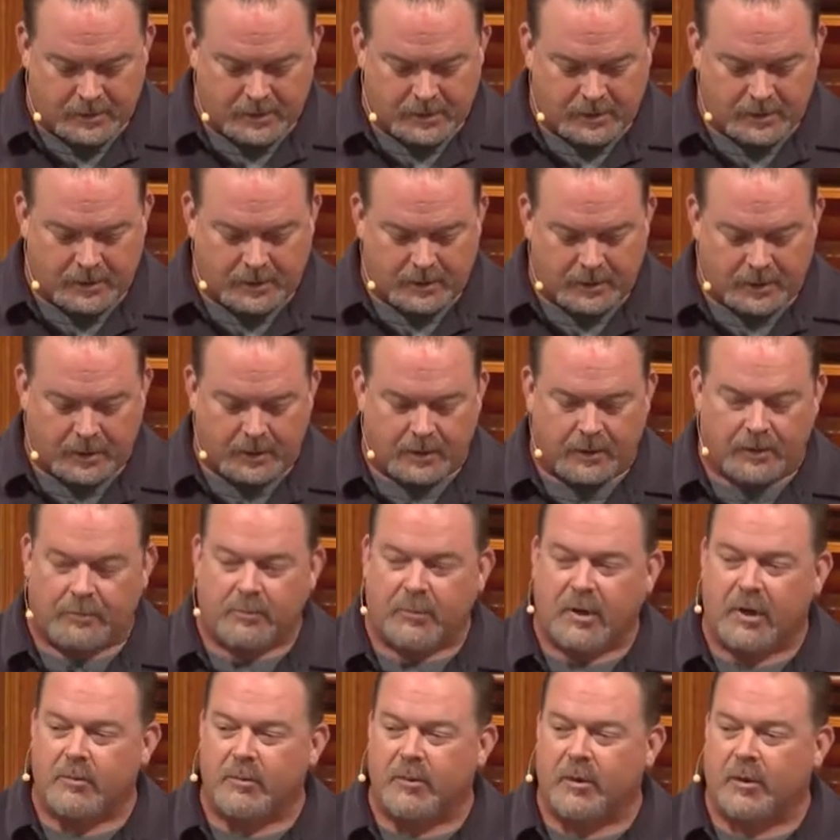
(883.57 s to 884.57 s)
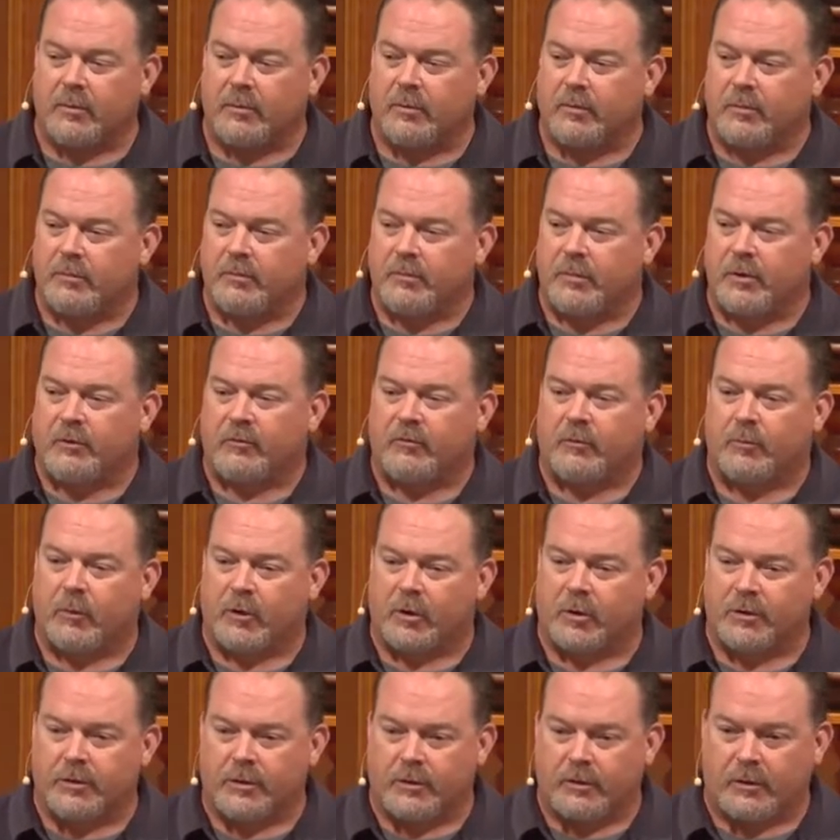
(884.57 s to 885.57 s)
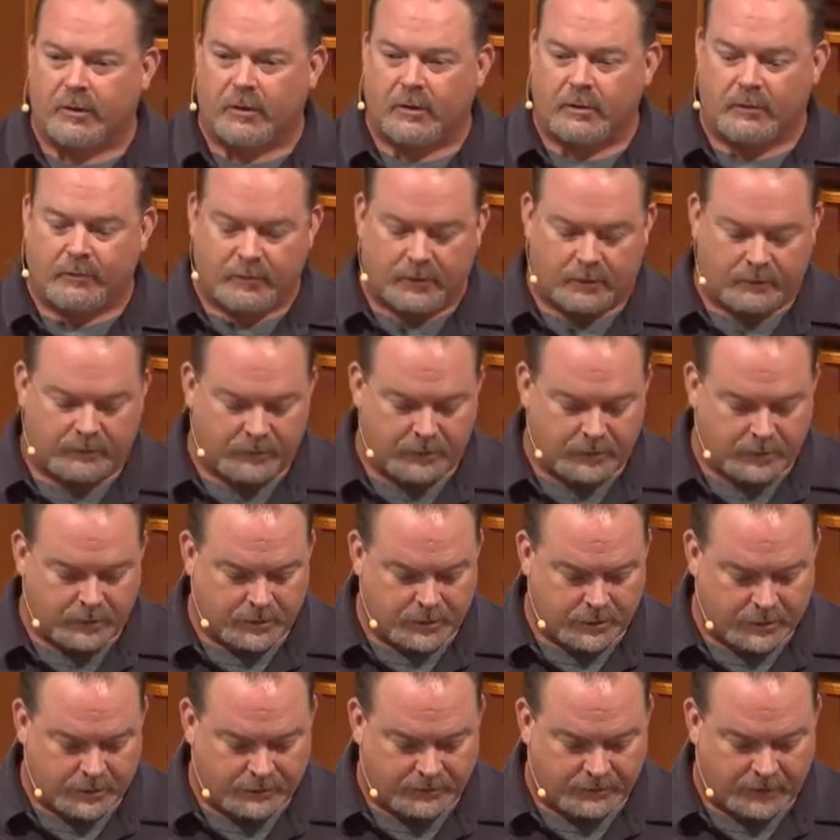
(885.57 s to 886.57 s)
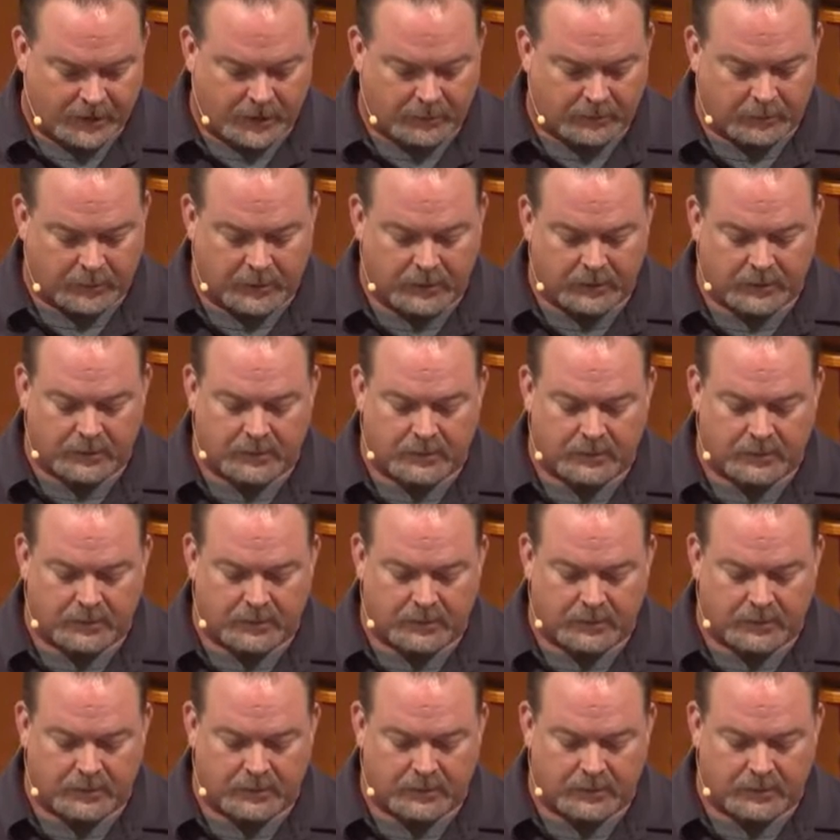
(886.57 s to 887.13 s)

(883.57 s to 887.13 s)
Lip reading: and made me a beautiful part of your church family.